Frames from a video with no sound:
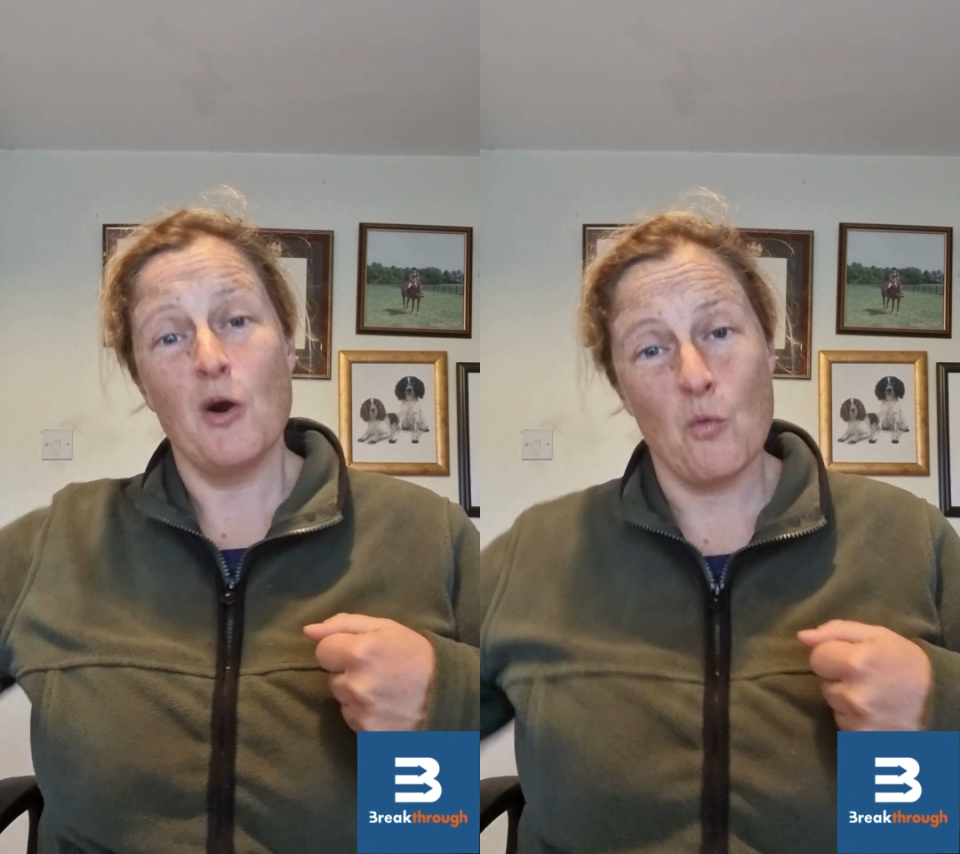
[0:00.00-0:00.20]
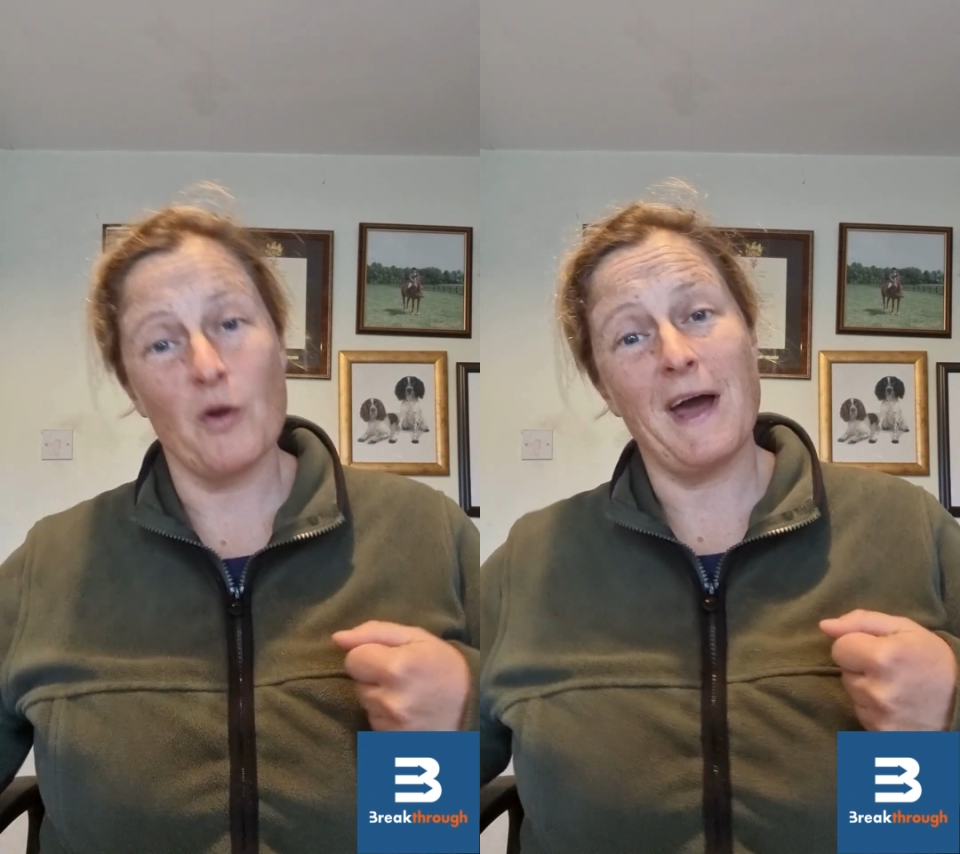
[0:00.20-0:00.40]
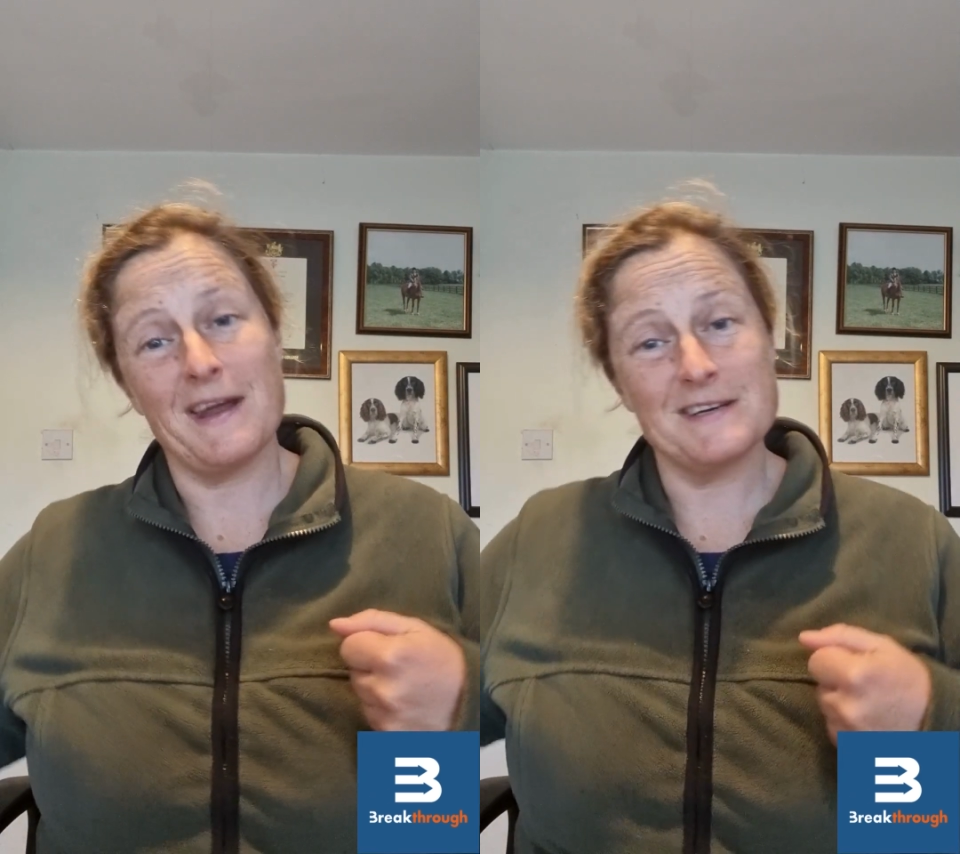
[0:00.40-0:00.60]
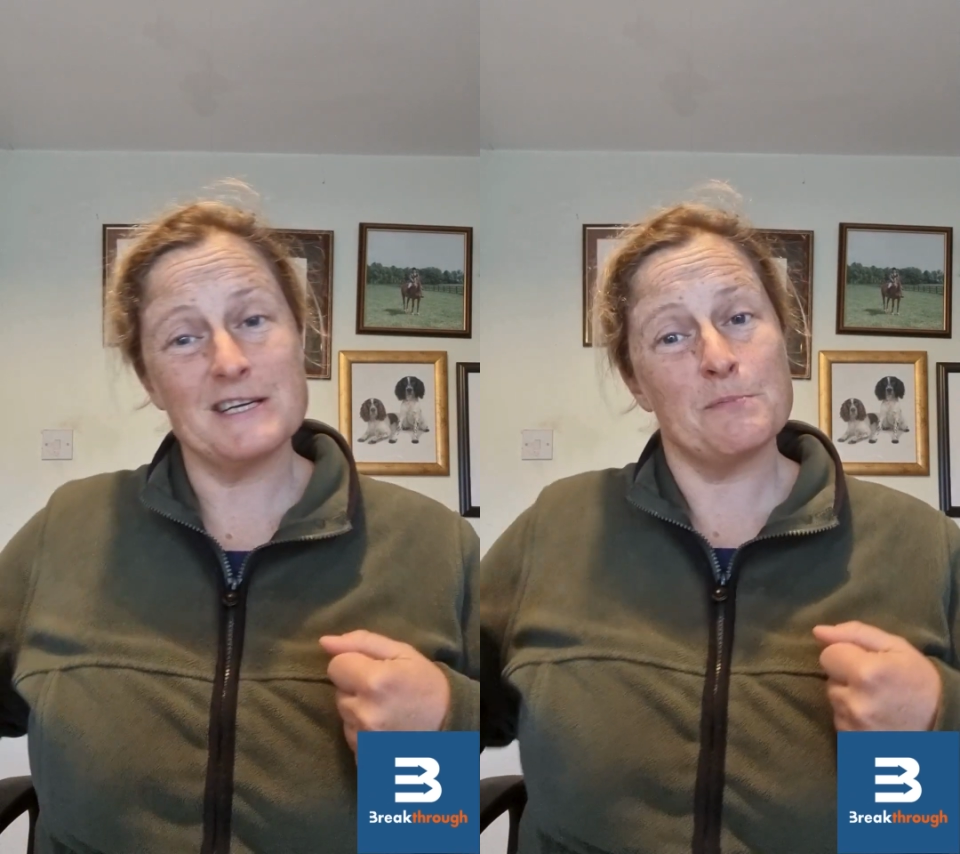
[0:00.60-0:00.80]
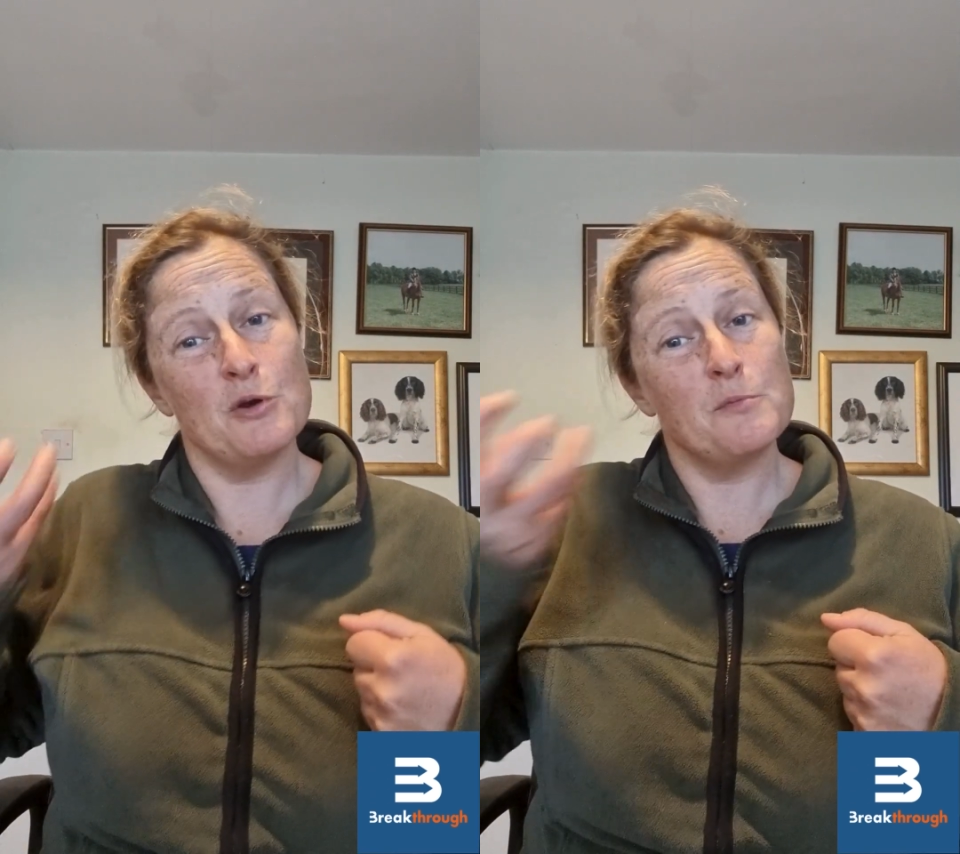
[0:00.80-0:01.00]

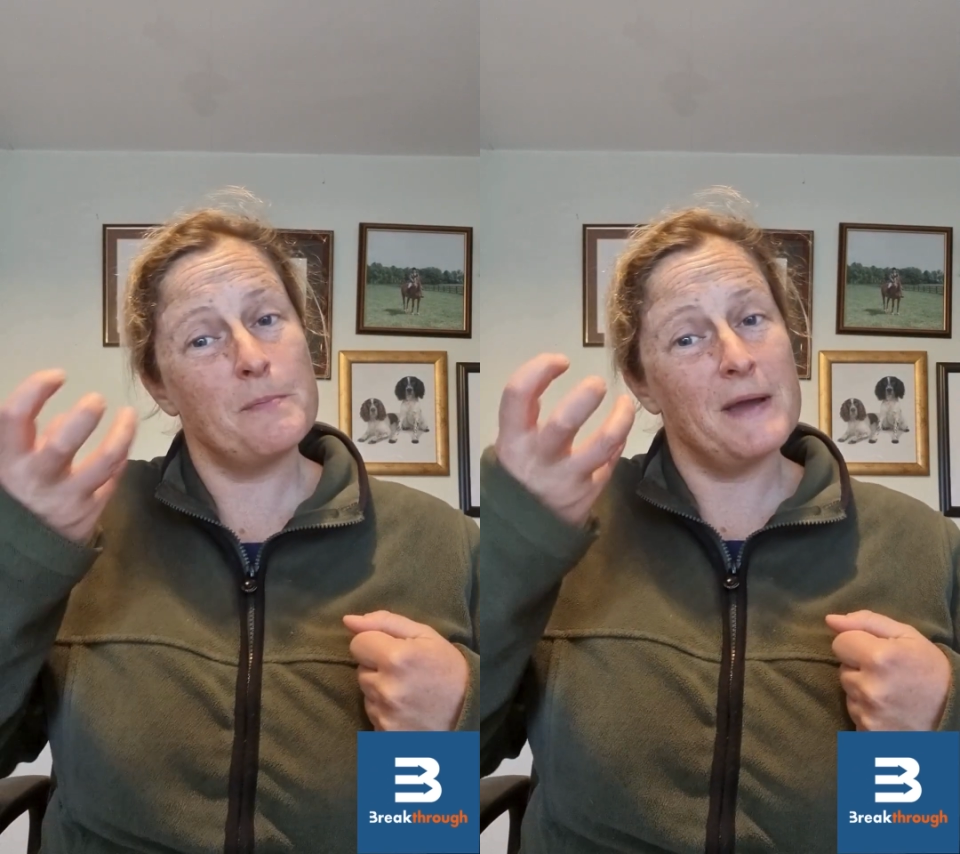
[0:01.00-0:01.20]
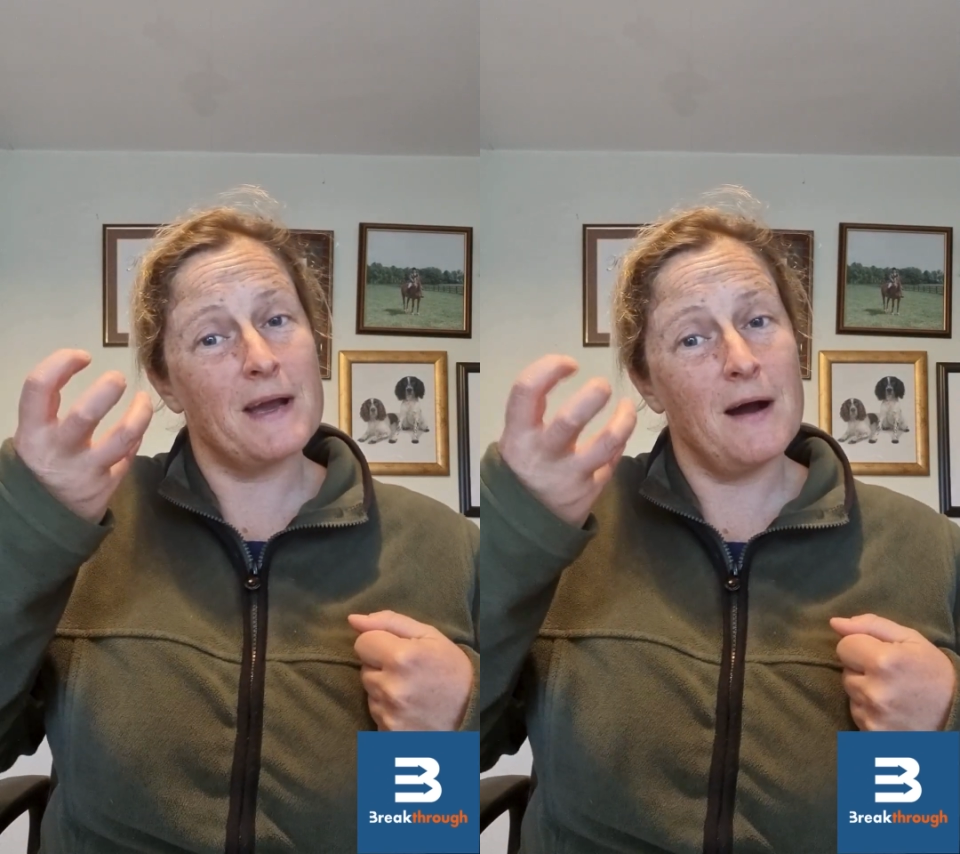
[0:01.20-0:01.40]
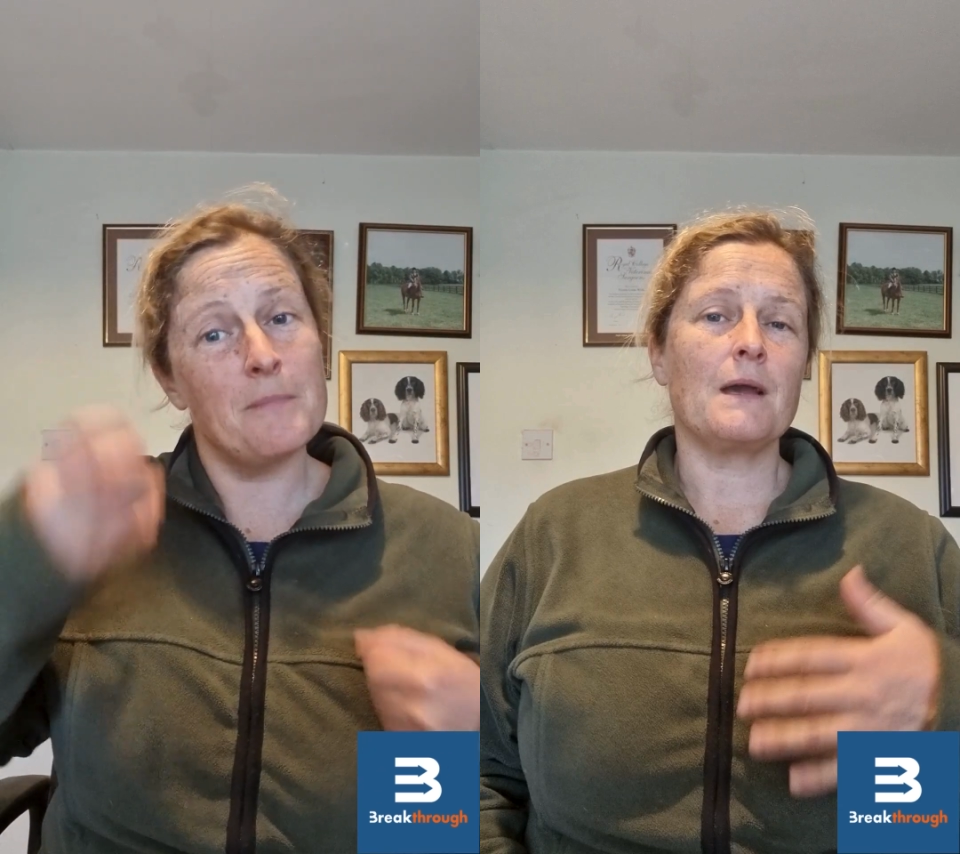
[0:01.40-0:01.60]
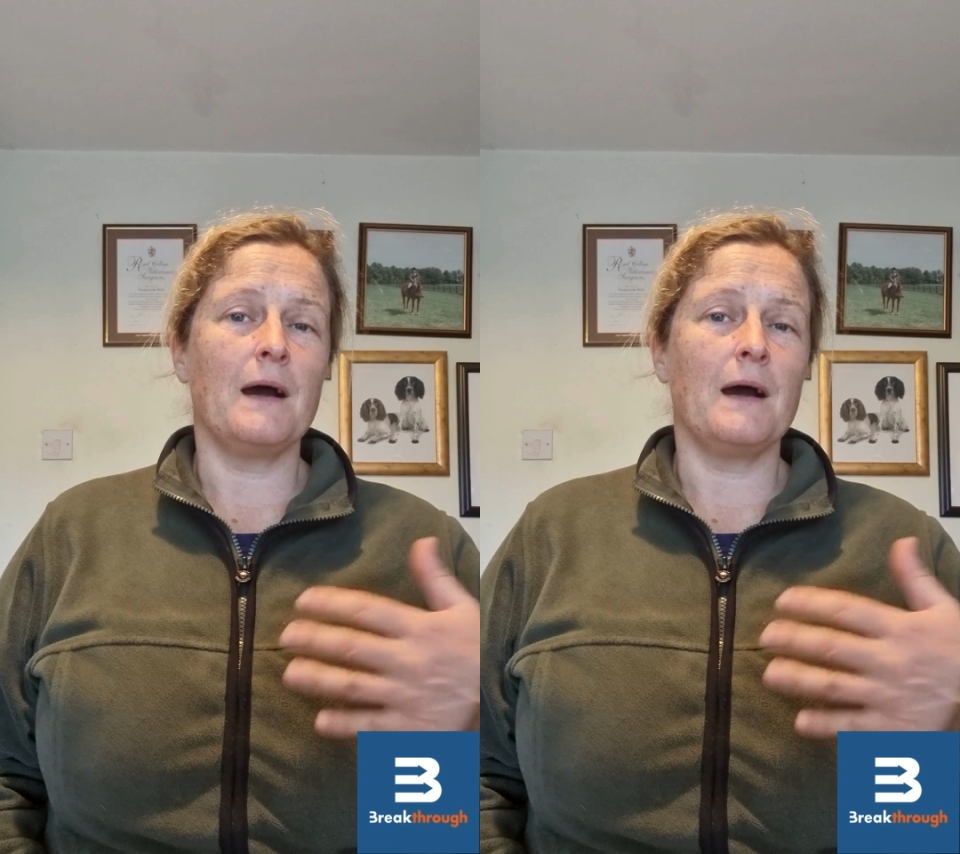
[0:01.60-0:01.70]
one-handed poop pickup,